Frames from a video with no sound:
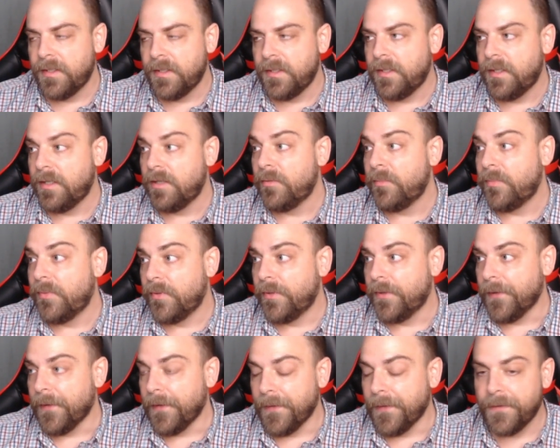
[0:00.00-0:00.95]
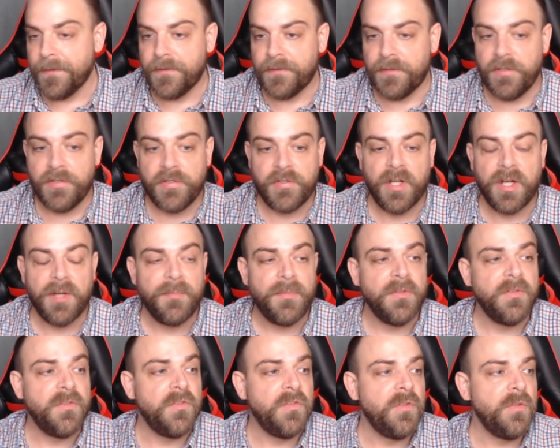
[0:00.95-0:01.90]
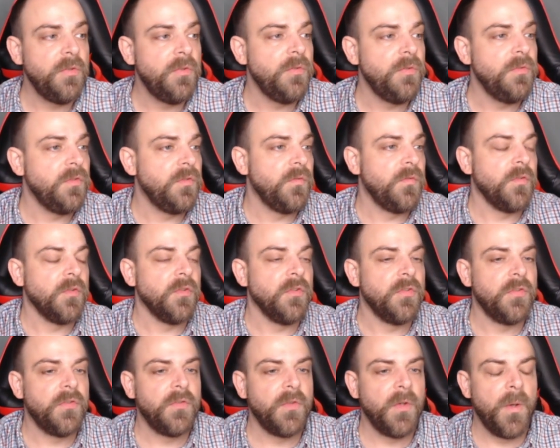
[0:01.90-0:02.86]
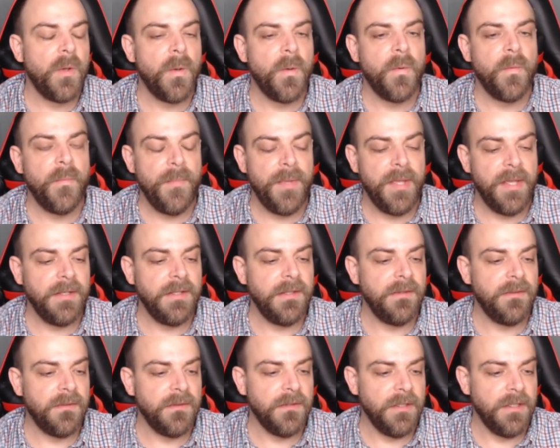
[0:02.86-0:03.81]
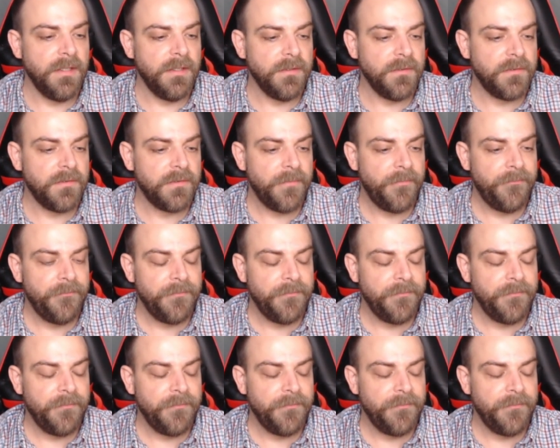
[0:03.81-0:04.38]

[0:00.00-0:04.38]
Oh boy, C# is used for so many things.